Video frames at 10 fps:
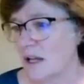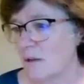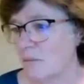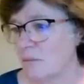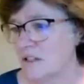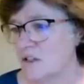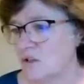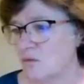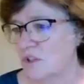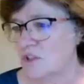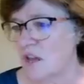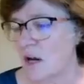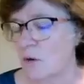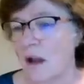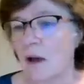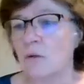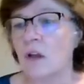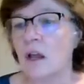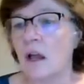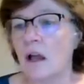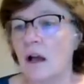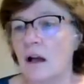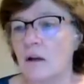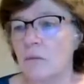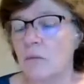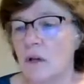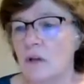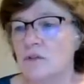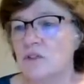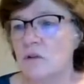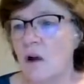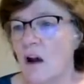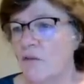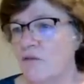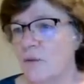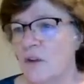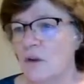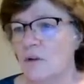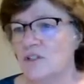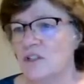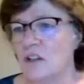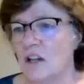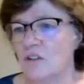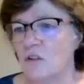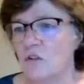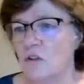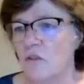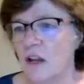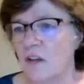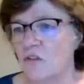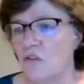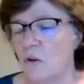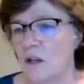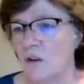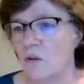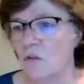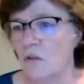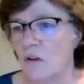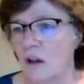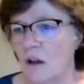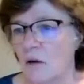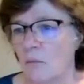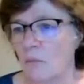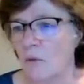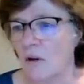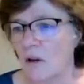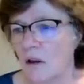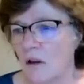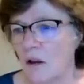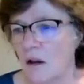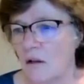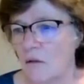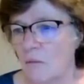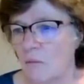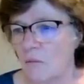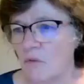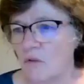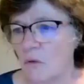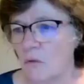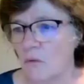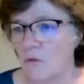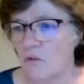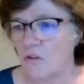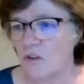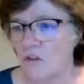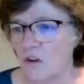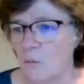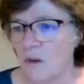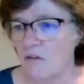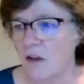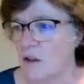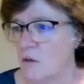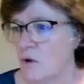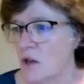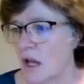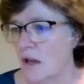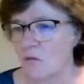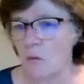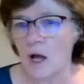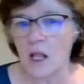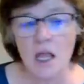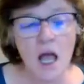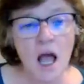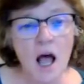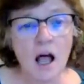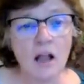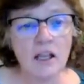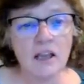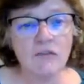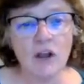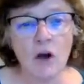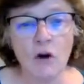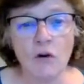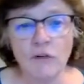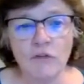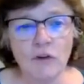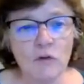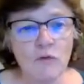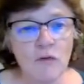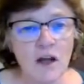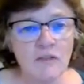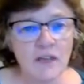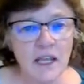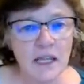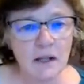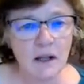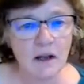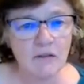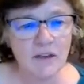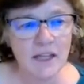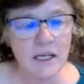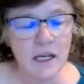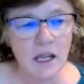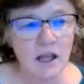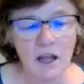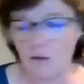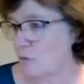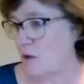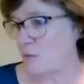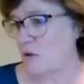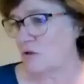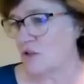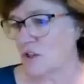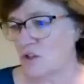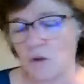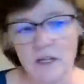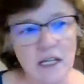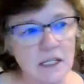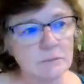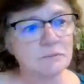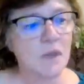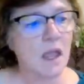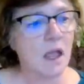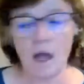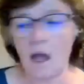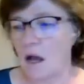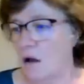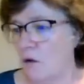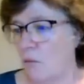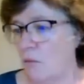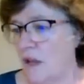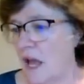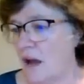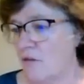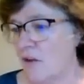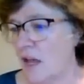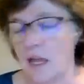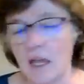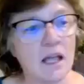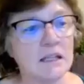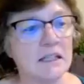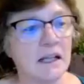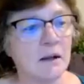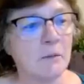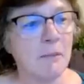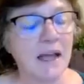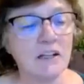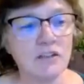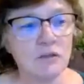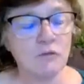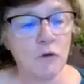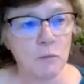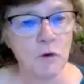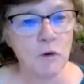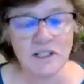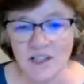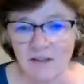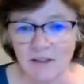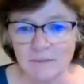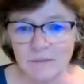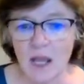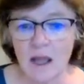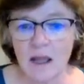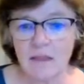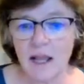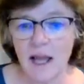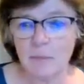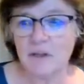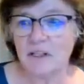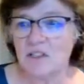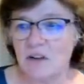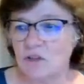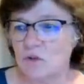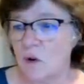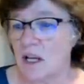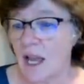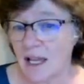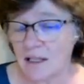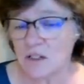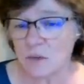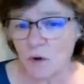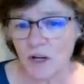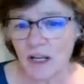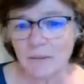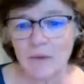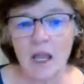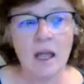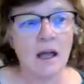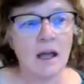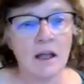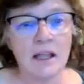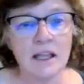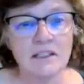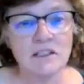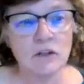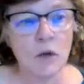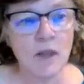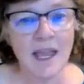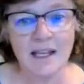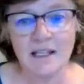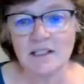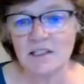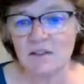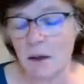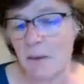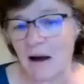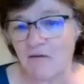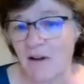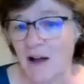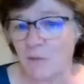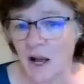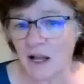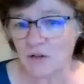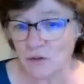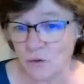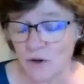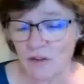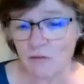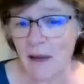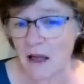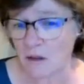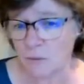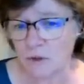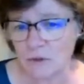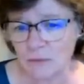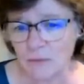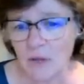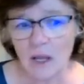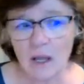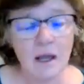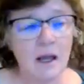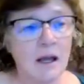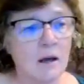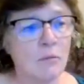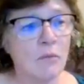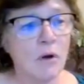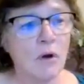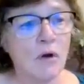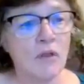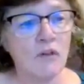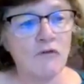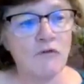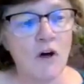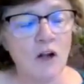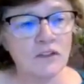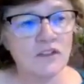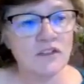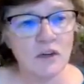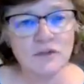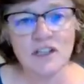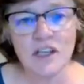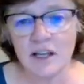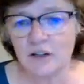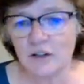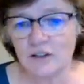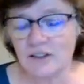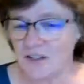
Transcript: uh, please switch that around. Um, Sue Hough from the U.S. Geological Survey has joined us, um, uh, so she's going to be available as well. I'll give an overview of, of it, of it uh, for people who just joined in. Uh, we have a uh, magnitude 4.7 that happened at 7:28 this morning. Uh, it's located about five miles north of Malibu. Um, the fault associator